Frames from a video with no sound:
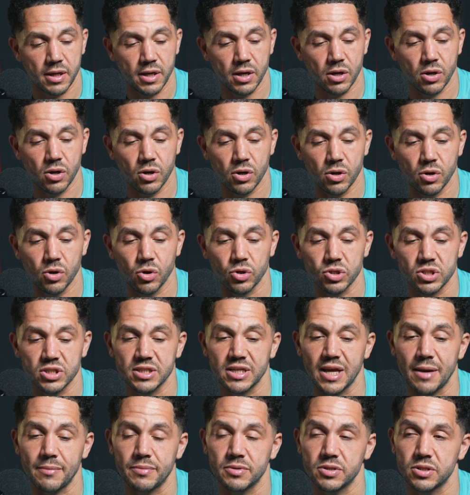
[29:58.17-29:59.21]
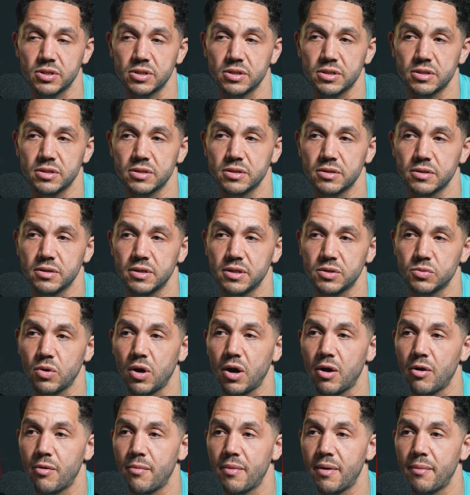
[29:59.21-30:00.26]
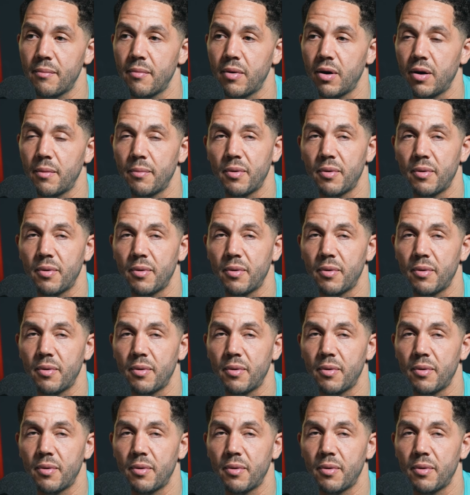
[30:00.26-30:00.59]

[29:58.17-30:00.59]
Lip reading: it got sepsis, is what I remember.